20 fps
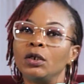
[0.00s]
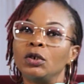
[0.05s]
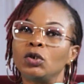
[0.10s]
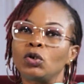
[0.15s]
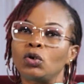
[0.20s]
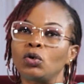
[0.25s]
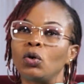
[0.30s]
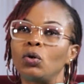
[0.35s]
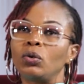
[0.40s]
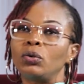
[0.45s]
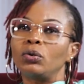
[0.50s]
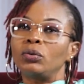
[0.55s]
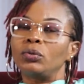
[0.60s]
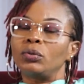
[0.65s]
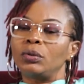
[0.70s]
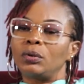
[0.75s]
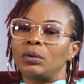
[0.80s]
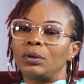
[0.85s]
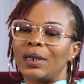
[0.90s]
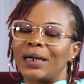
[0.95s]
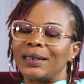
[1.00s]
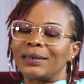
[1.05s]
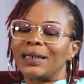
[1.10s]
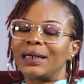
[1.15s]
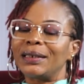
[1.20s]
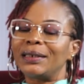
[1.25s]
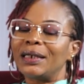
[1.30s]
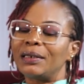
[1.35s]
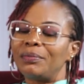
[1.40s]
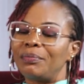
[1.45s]
So I
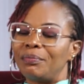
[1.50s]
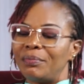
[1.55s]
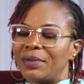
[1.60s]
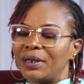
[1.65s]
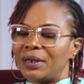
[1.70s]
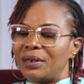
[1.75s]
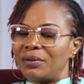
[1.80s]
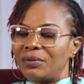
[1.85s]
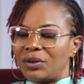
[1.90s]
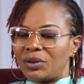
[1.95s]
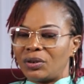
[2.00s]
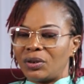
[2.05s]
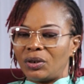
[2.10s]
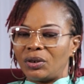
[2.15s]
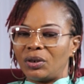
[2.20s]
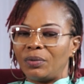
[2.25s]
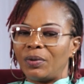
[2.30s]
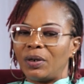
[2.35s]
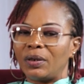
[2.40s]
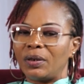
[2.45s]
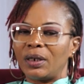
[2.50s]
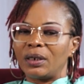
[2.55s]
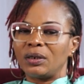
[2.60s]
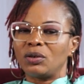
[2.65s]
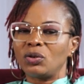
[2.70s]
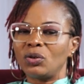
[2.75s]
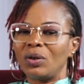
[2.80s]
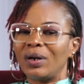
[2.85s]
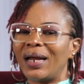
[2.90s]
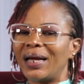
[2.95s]
started making research about that.
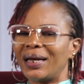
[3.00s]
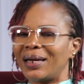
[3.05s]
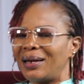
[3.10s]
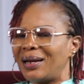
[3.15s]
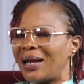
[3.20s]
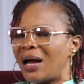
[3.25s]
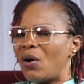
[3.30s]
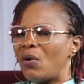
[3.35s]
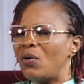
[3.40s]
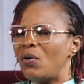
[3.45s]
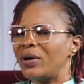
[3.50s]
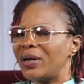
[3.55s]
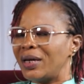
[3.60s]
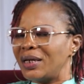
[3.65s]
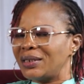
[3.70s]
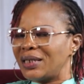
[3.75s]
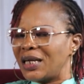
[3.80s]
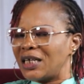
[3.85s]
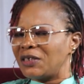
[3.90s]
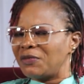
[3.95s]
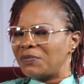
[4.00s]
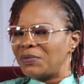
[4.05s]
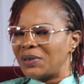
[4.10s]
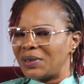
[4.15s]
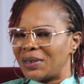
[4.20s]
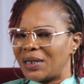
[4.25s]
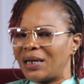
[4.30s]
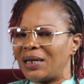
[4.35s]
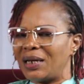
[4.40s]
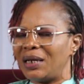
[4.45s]
So like in our own case,
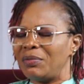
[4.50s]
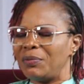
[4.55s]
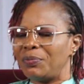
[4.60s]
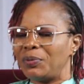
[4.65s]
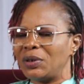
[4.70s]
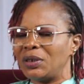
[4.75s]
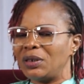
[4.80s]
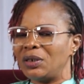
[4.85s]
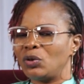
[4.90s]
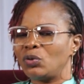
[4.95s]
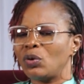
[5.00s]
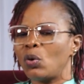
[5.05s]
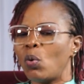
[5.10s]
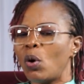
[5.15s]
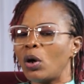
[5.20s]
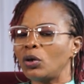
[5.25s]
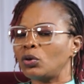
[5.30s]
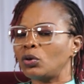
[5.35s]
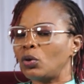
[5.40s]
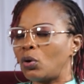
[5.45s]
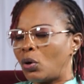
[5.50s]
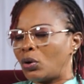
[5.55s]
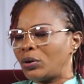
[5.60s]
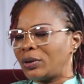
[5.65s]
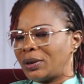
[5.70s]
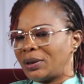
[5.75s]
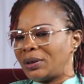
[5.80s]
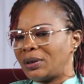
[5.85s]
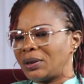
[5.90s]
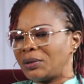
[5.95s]
asphyxia, let me put it this way, what caused
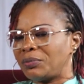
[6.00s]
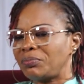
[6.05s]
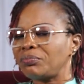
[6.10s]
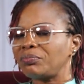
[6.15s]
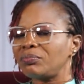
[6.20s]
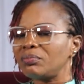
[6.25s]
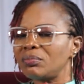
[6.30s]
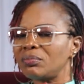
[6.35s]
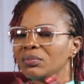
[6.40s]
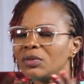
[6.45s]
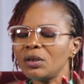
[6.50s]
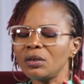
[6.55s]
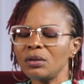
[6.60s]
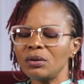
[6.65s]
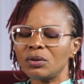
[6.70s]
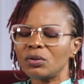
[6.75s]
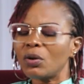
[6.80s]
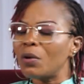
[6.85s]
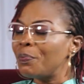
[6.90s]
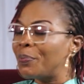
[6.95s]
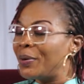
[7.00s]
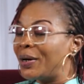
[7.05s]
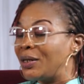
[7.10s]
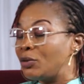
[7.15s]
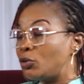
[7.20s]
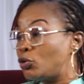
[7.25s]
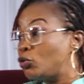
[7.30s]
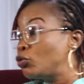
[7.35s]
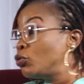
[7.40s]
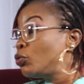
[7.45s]
it? Some parents,
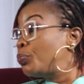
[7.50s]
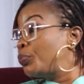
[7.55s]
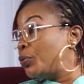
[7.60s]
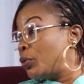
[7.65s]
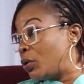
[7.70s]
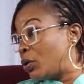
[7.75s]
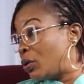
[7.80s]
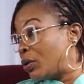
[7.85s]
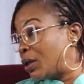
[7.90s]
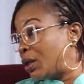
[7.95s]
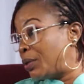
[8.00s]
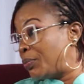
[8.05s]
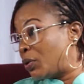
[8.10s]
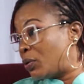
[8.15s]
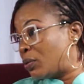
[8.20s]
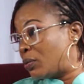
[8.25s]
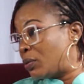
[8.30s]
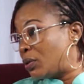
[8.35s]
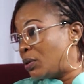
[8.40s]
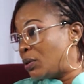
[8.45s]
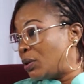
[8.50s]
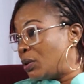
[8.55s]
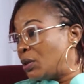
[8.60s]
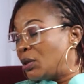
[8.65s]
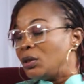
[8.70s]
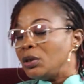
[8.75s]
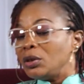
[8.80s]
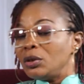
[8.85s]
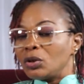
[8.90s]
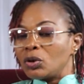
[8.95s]
through prolonged labor.
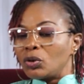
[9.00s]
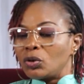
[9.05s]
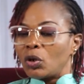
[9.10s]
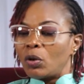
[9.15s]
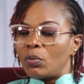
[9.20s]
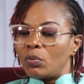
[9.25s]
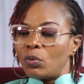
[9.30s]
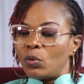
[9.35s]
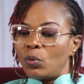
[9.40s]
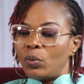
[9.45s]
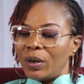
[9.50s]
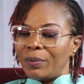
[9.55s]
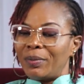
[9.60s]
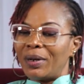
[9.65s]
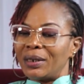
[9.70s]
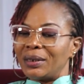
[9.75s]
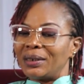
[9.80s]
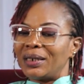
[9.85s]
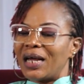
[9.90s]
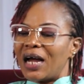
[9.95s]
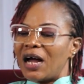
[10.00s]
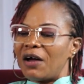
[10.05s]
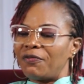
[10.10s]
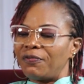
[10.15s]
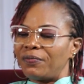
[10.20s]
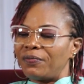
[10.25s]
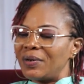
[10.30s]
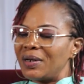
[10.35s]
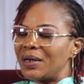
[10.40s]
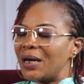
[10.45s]
Some women, they have
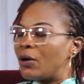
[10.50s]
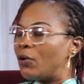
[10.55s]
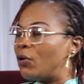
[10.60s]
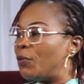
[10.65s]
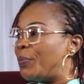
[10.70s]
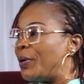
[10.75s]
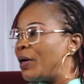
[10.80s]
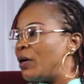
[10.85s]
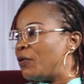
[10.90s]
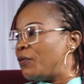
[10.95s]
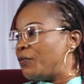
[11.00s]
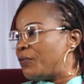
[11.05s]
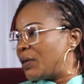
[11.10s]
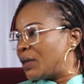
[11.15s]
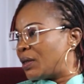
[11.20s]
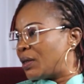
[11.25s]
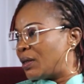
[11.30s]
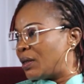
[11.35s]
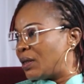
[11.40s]
narrow pelvic.